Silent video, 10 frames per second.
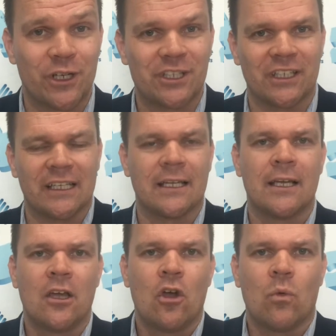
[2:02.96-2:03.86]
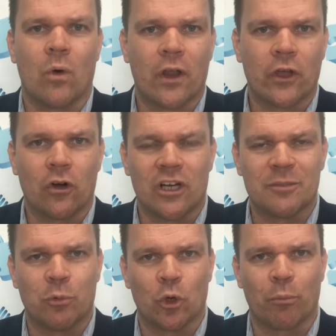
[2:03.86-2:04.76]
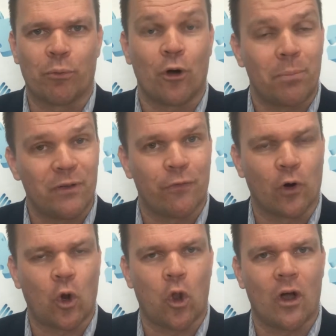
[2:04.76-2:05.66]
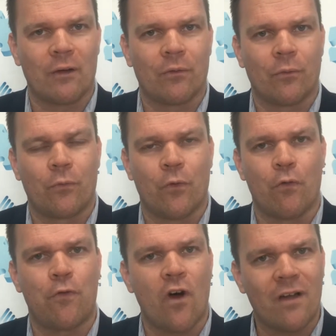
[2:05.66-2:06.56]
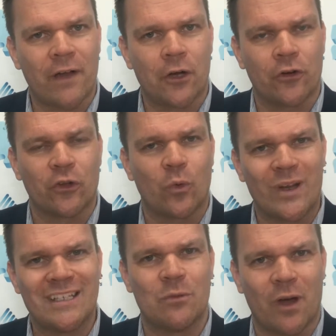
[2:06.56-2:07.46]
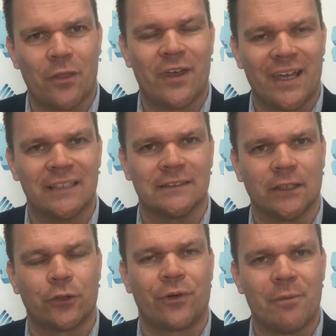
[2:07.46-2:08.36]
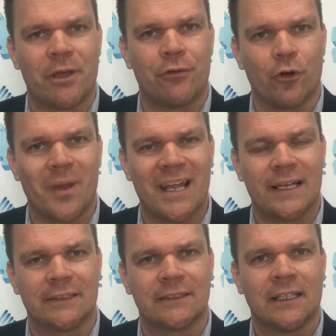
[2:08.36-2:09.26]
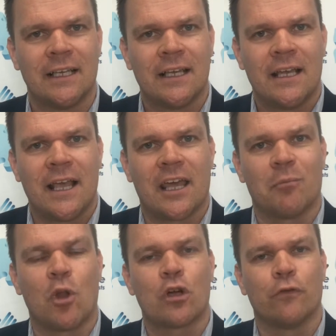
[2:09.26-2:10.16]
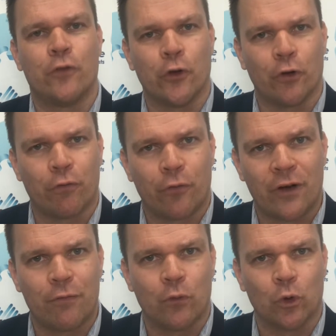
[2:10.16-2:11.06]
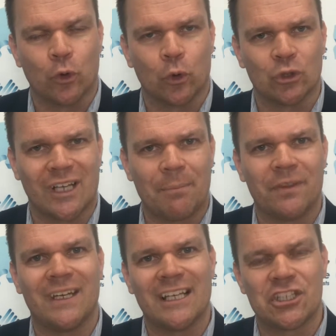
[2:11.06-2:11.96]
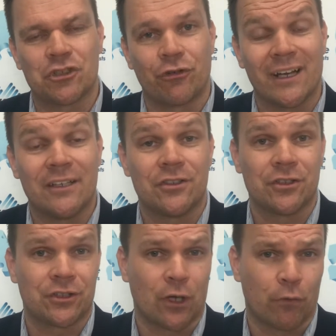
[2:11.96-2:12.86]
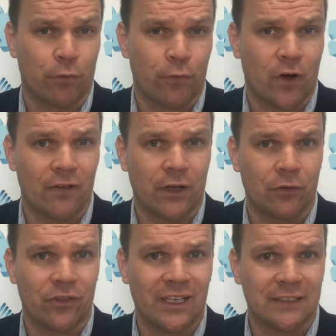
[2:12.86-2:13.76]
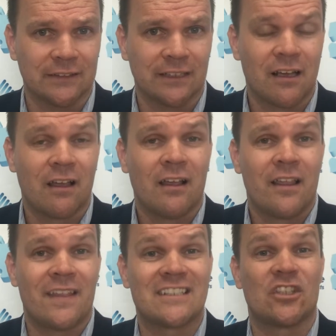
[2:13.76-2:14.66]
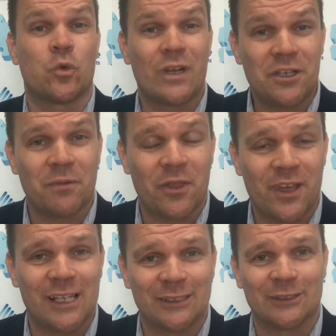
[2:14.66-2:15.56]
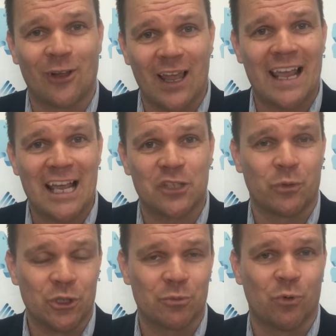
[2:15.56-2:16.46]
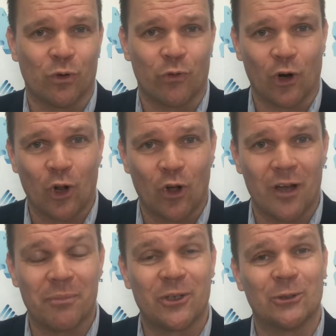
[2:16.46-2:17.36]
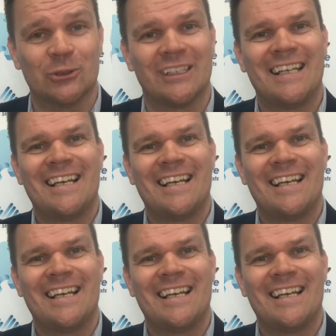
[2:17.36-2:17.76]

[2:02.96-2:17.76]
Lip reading: recently, one of the guys bought a property for a client for $521,000, a 3-bedroom house, and a block of dirt 3 or 4 doors up in the next street just sold for $500,000. That's a $21,000 house we just bought for a client, because